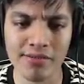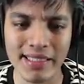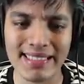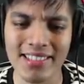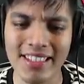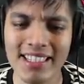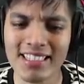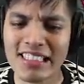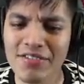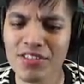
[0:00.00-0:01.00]
Wait, so he
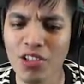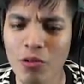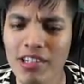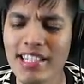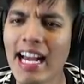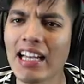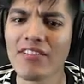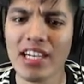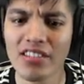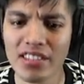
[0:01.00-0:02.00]
doesn't even know where the
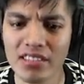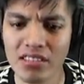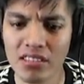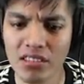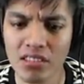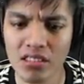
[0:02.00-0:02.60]
elevator is?